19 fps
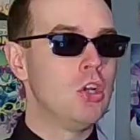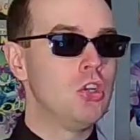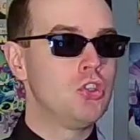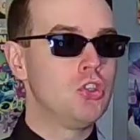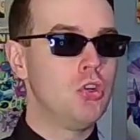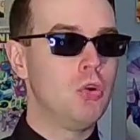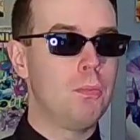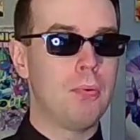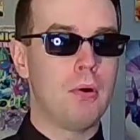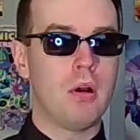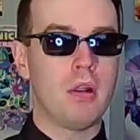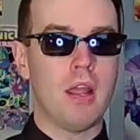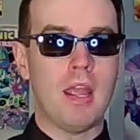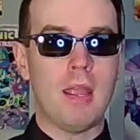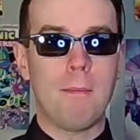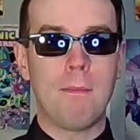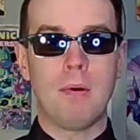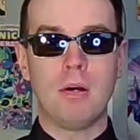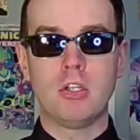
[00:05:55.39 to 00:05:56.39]
to put
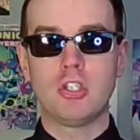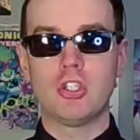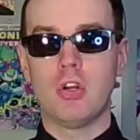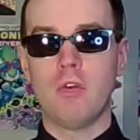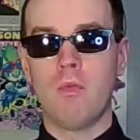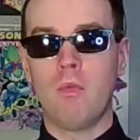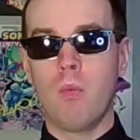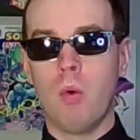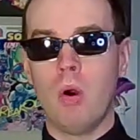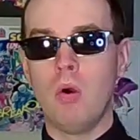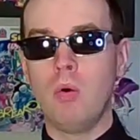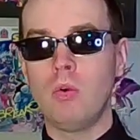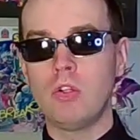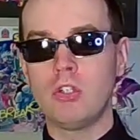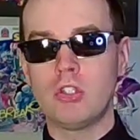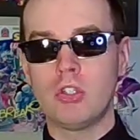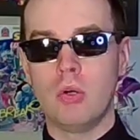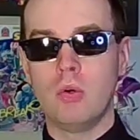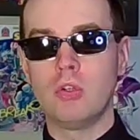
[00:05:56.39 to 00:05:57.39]
a bunch of woke
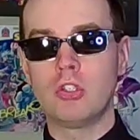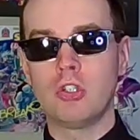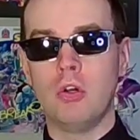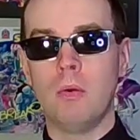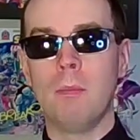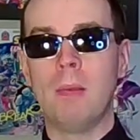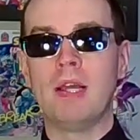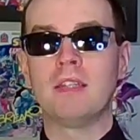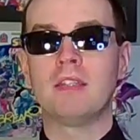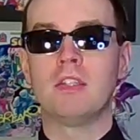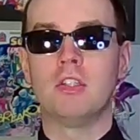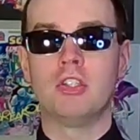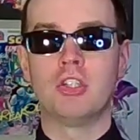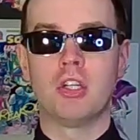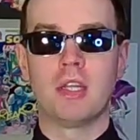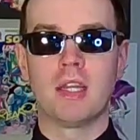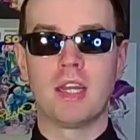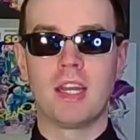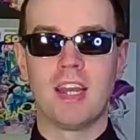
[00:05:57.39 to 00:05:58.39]
social
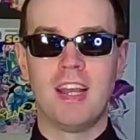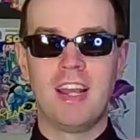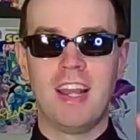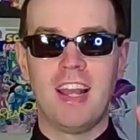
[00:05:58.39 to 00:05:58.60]
messaging